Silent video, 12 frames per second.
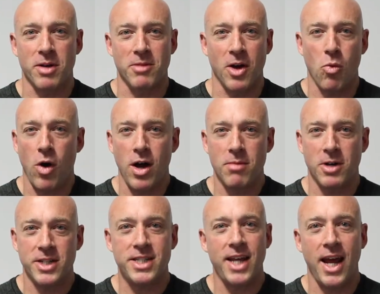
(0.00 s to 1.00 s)
I'm like, why am
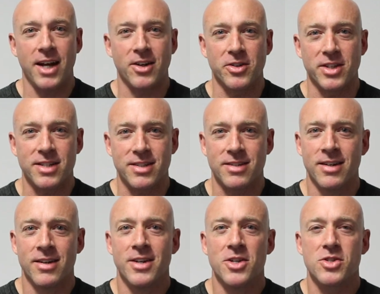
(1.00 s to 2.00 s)
I standing on this